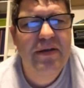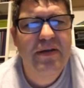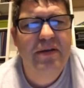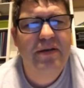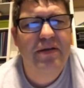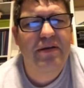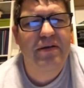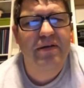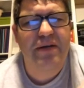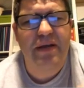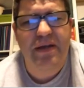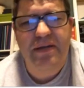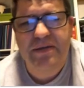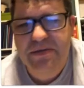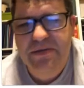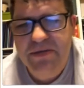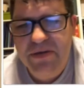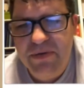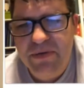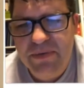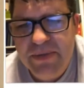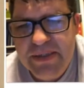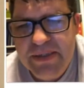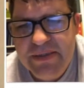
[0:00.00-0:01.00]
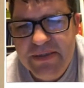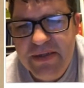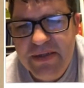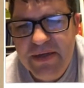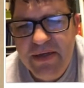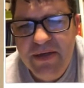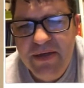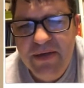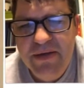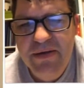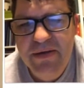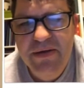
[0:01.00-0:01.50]
Okay, so we
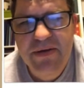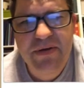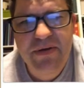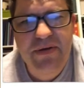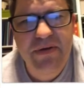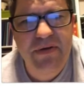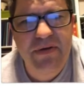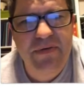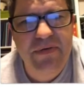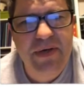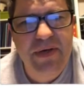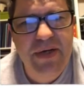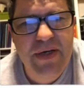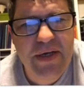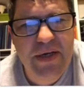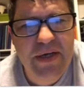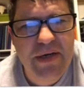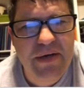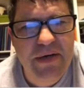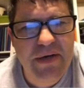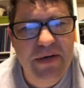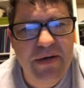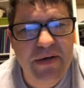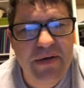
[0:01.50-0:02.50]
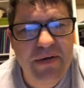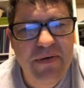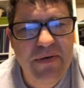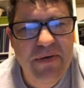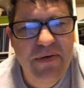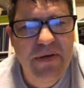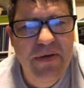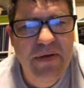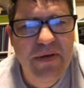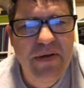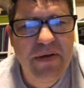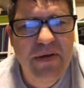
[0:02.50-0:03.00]
see over here
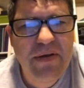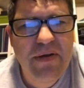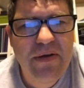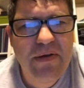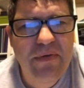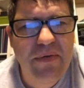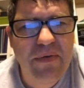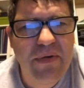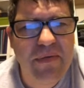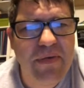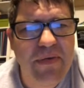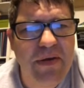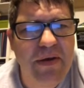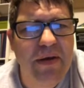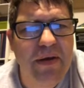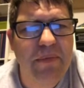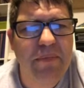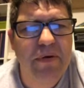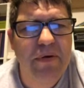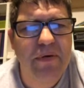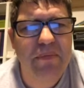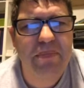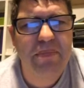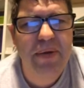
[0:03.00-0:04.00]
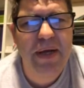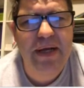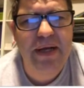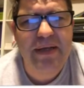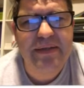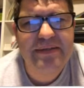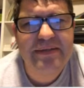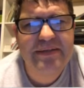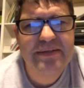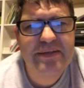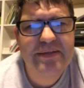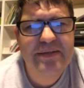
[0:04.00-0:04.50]
we have the number of
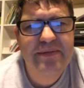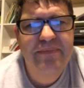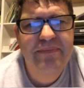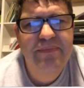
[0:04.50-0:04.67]
pets.